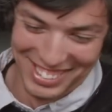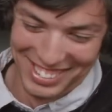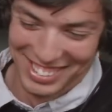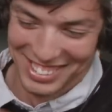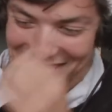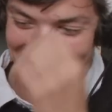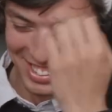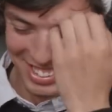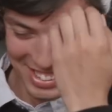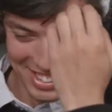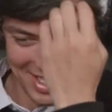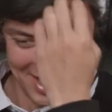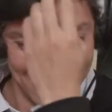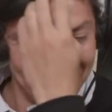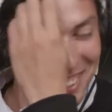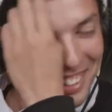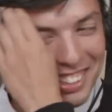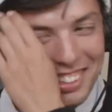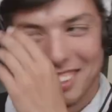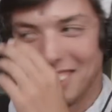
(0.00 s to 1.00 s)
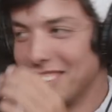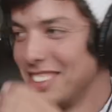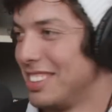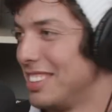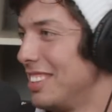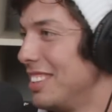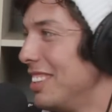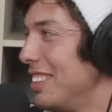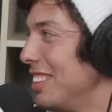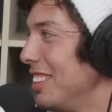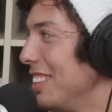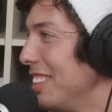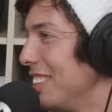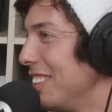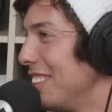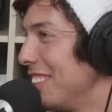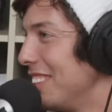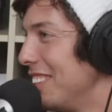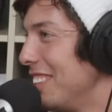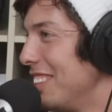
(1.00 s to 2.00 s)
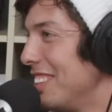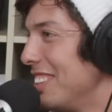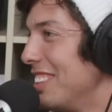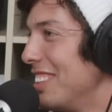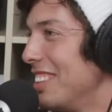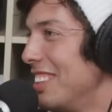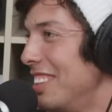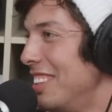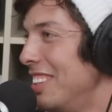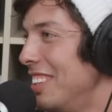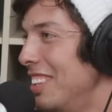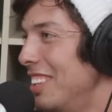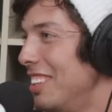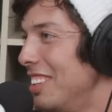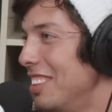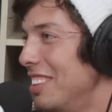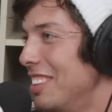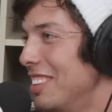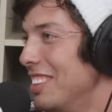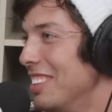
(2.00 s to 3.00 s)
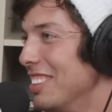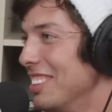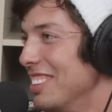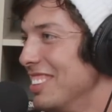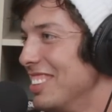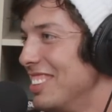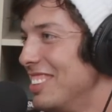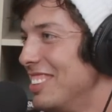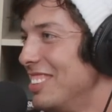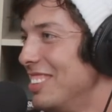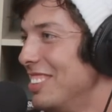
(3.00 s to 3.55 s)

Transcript: [no speech]